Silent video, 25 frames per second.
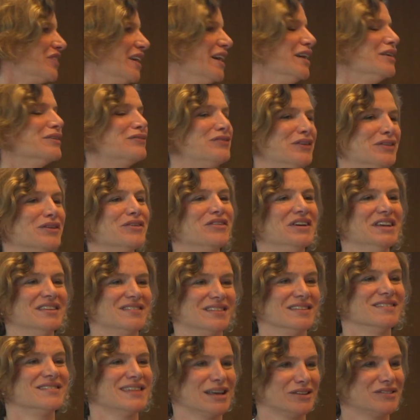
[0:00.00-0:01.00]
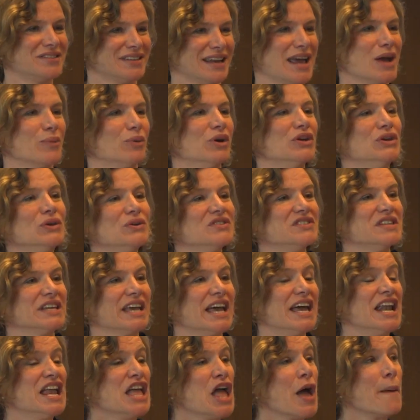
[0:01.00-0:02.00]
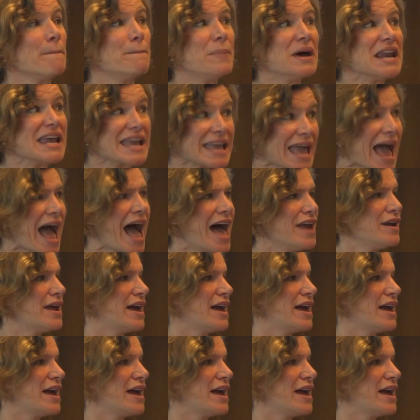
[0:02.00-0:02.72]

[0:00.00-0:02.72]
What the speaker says: it for the reasons that today we're using it, but it can